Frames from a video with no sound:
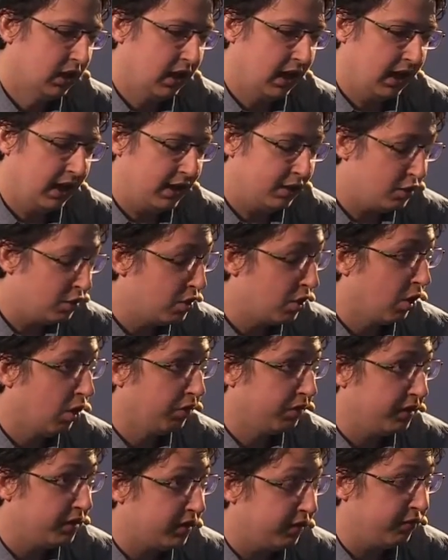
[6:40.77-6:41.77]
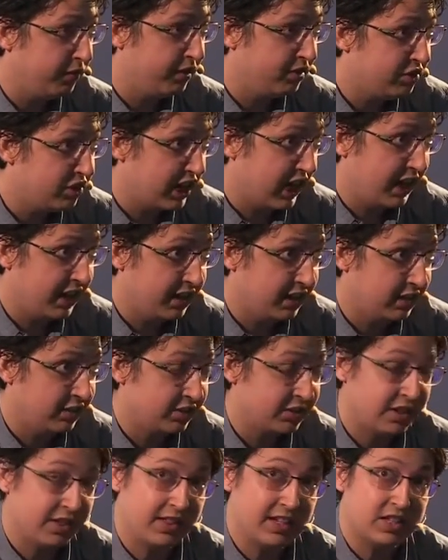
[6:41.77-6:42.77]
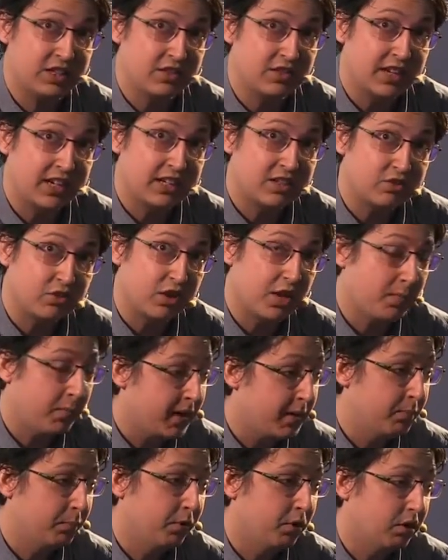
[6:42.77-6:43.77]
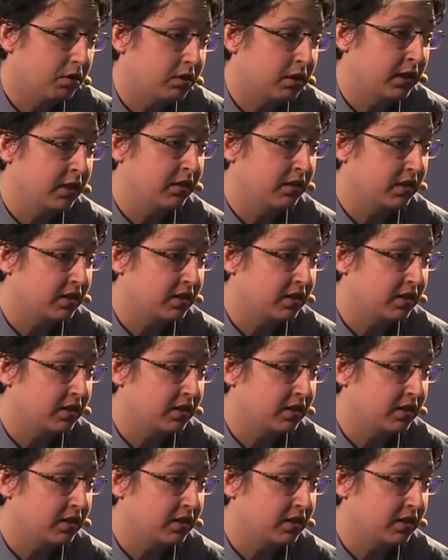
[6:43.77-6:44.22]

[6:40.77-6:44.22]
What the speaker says: You know the different channels, and that's extremely important.